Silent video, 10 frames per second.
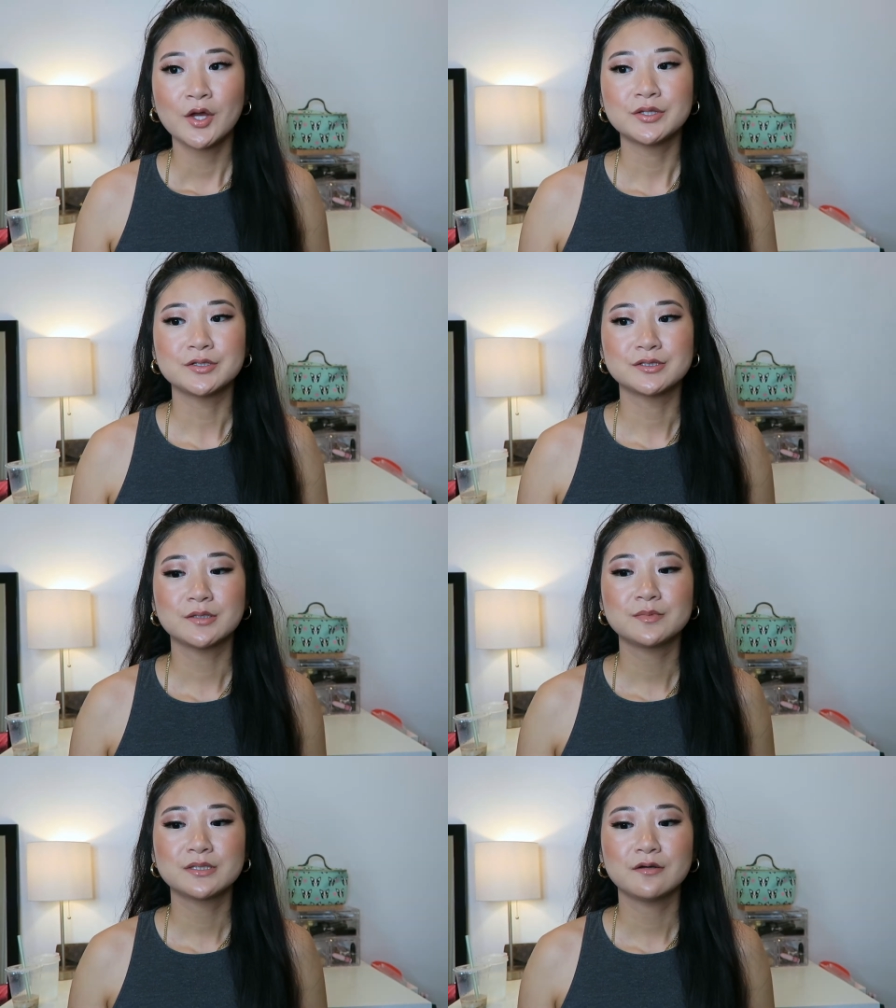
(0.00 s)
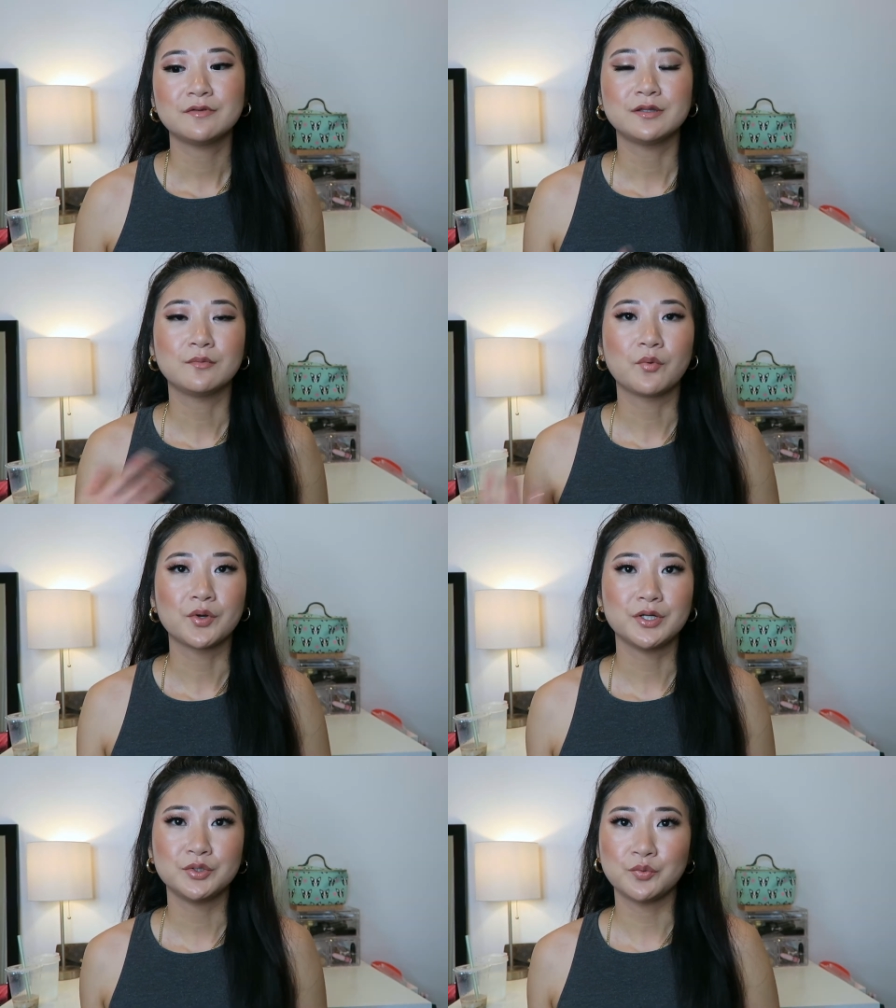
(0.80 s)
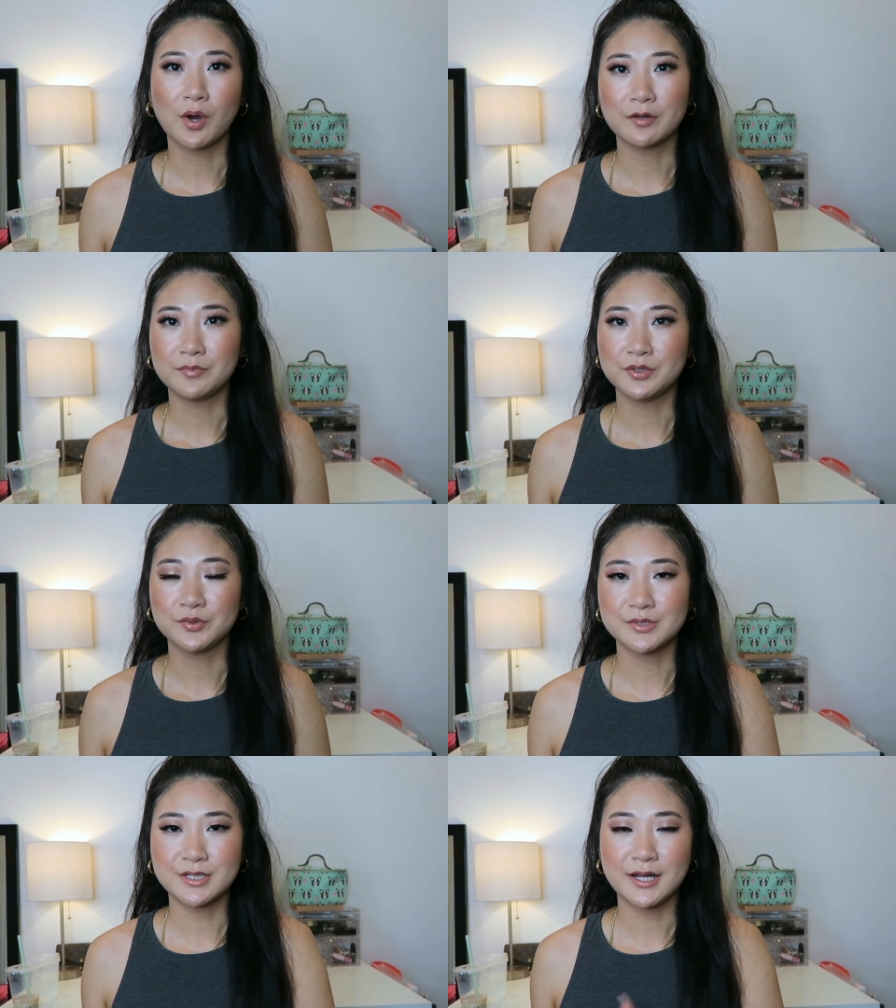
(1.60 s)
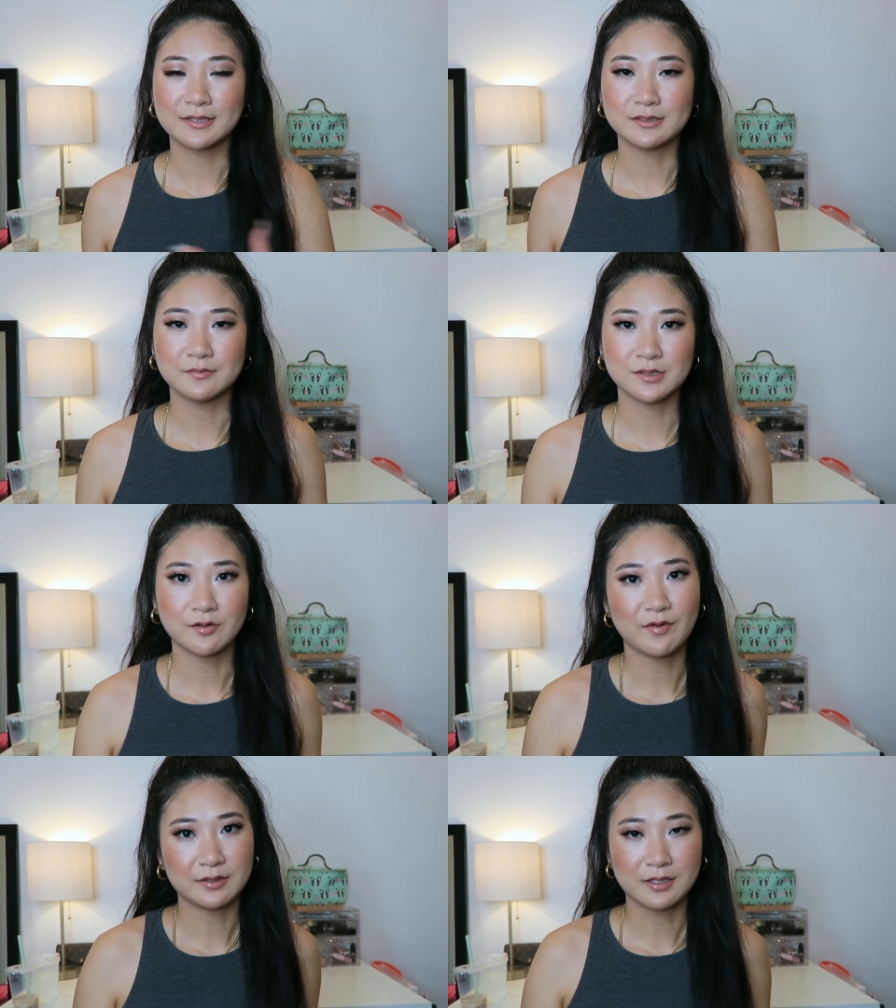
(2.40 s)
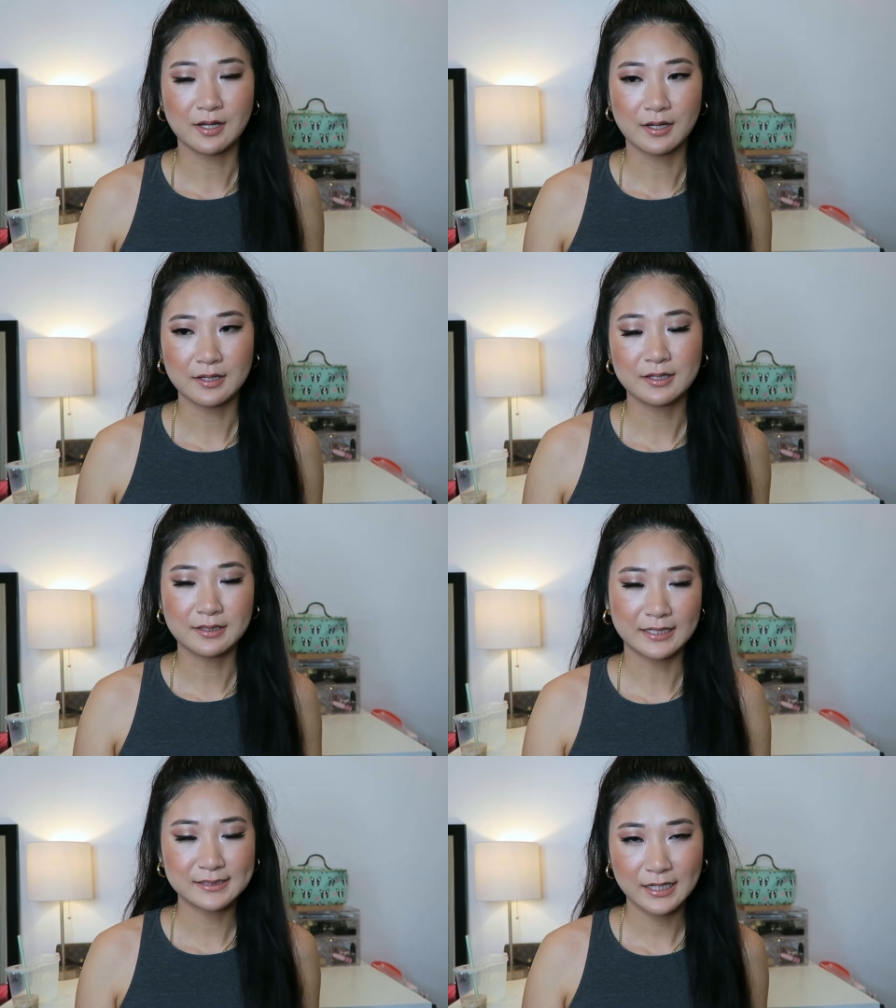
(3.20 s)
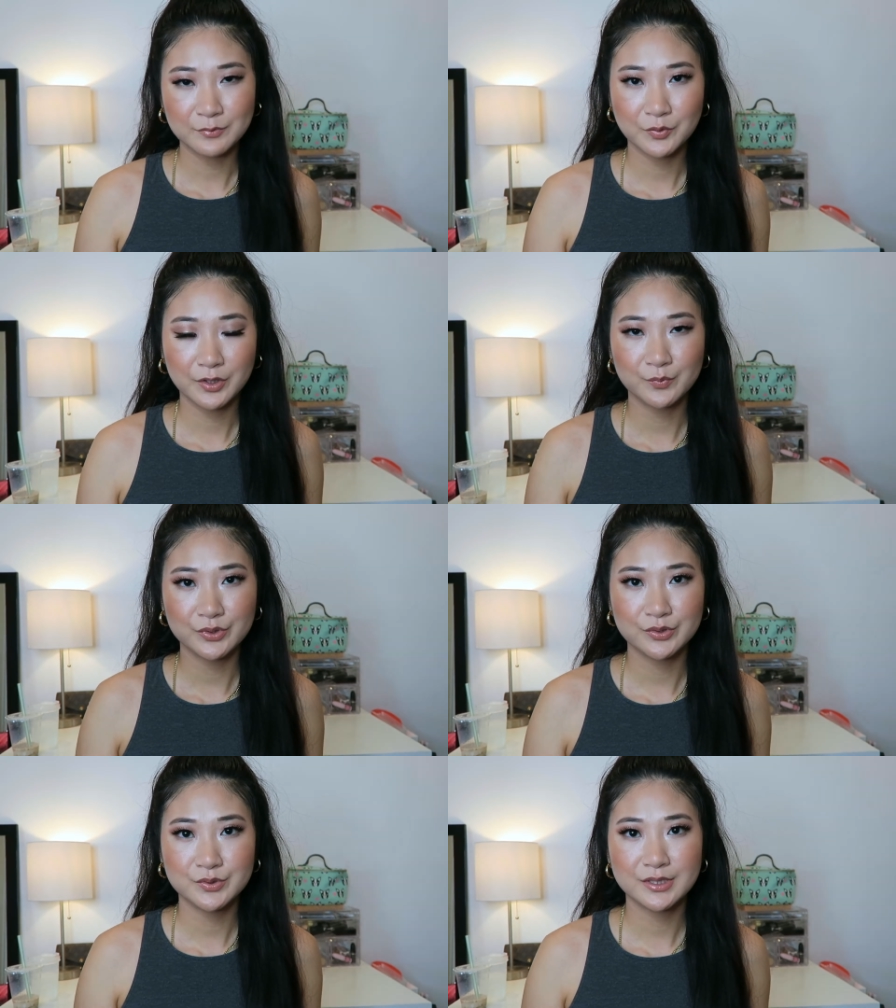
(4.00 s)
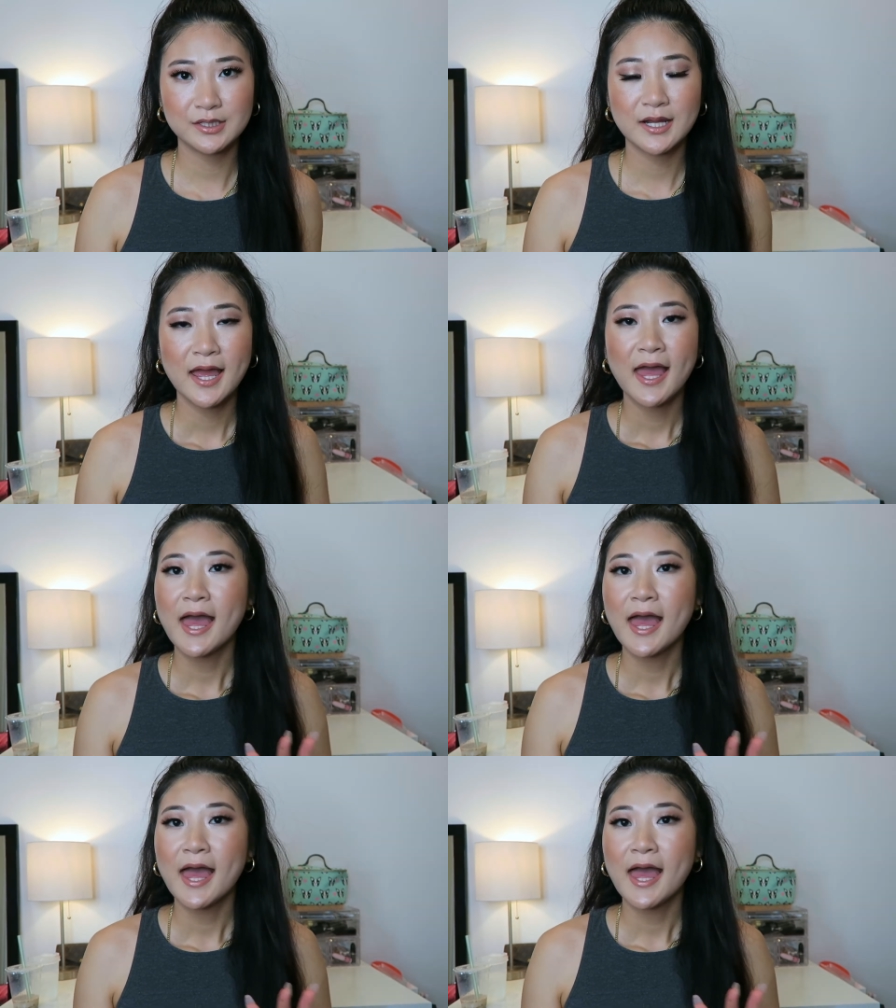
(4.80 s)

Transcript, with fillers: There's some stuff in the morning you want to be using and some stuff at the night nighttime you want to be using